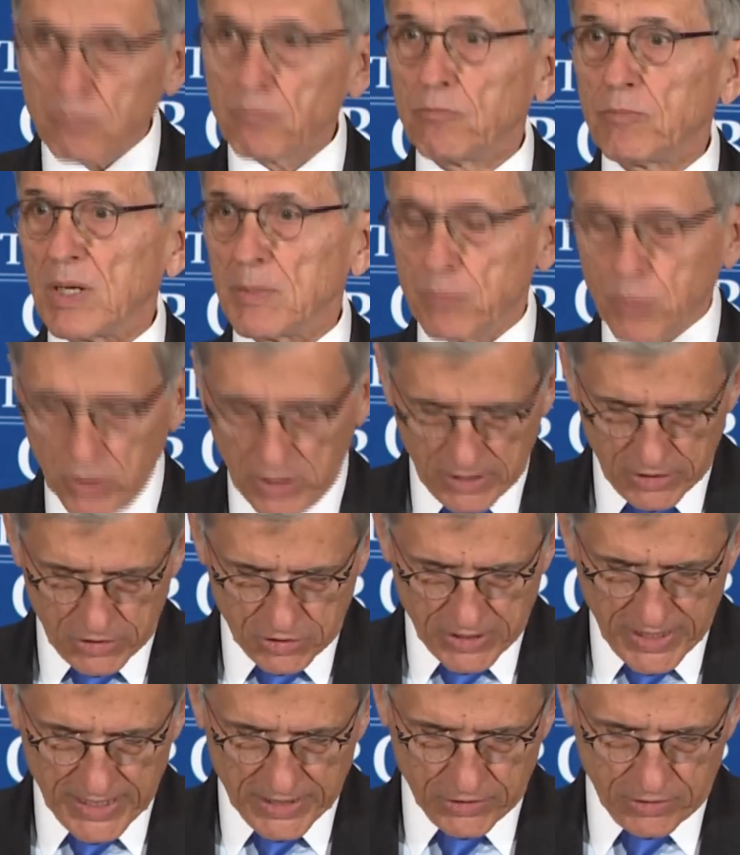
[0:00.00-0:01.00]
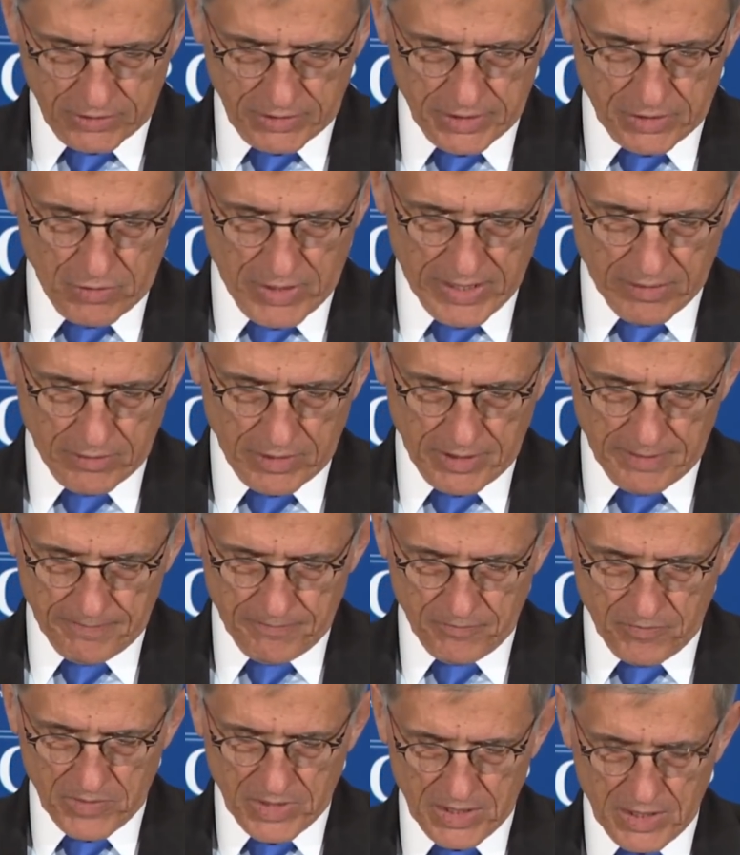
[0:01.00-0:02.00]
by putting stakes in the ground.
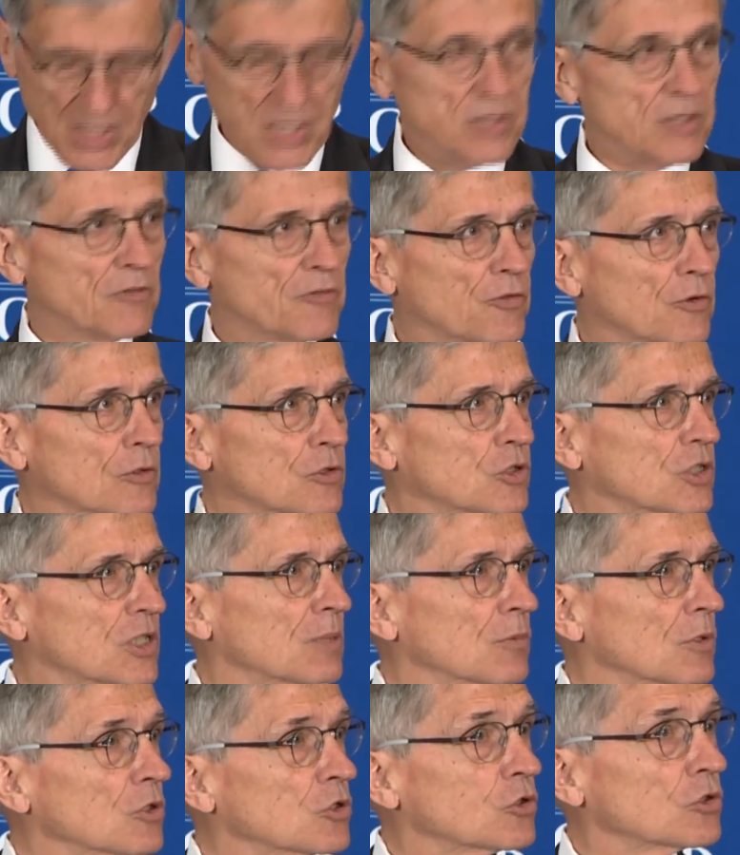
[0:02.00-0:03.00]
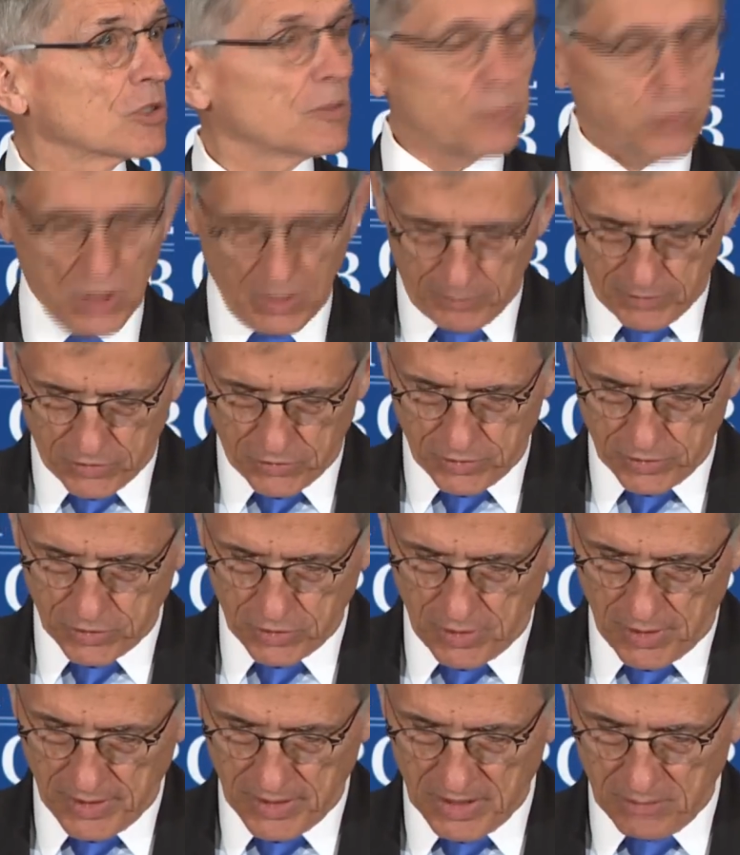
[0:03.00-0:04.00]
And the first commercial deployments they're
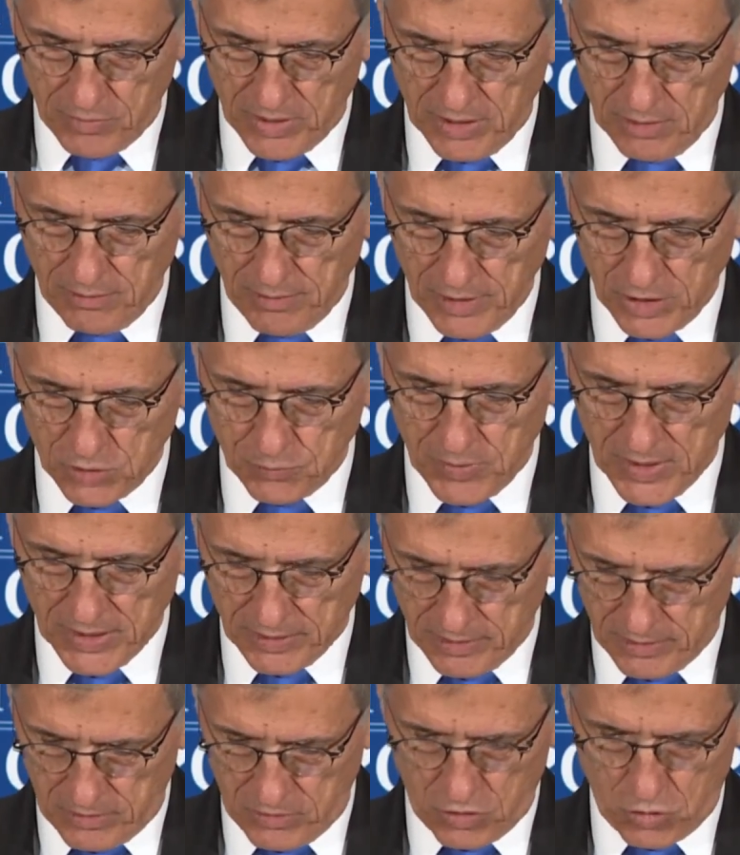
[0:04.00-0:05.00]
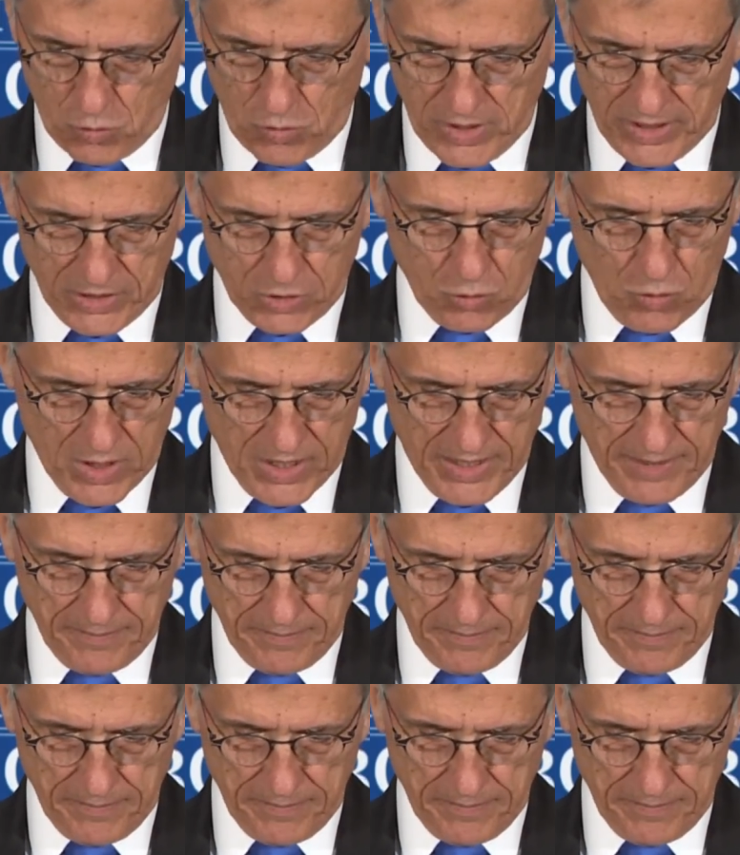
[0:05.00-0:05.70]
talking about are expected in 2020.